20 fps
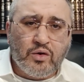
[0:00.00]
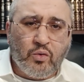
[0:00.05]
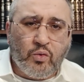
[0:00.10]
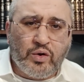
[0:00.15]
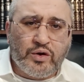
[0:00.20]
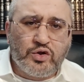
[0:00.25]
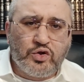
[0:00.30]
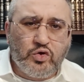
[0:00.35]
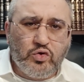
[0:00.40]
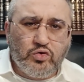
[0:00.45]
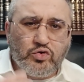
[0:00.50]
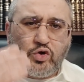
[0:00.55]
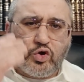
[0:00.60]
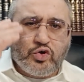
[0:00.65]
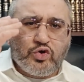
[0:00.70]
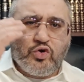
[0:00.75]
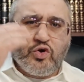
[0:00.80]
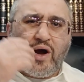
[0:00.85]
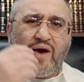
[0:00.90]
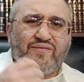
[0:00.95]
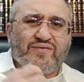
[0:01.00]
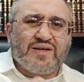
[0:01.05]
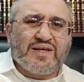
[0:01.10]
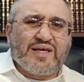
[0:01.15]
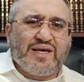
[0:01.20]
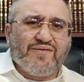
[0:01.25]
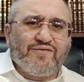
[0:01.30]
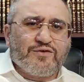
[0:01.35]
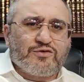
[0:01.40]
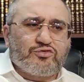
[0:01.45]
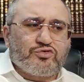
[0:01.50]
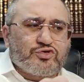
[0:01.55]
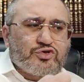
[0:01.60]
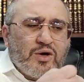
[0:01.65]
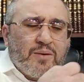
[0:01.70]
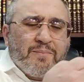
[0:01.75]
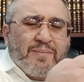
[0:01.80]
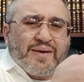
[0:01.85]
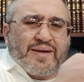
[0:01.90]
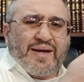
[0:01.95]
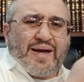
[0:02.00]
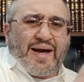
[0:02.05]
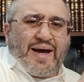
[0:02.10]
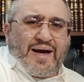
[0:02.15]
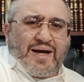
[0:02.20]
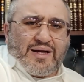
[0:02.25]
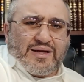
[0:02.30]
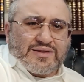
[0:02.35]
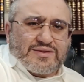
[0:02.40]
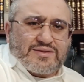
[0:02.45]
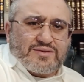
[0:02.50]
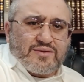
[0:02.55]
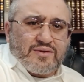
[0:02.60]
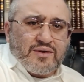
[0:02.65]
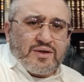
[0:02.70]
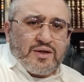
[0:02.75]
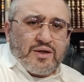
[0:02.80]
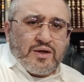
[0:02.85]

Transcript: When you know you have to give it to somebody else,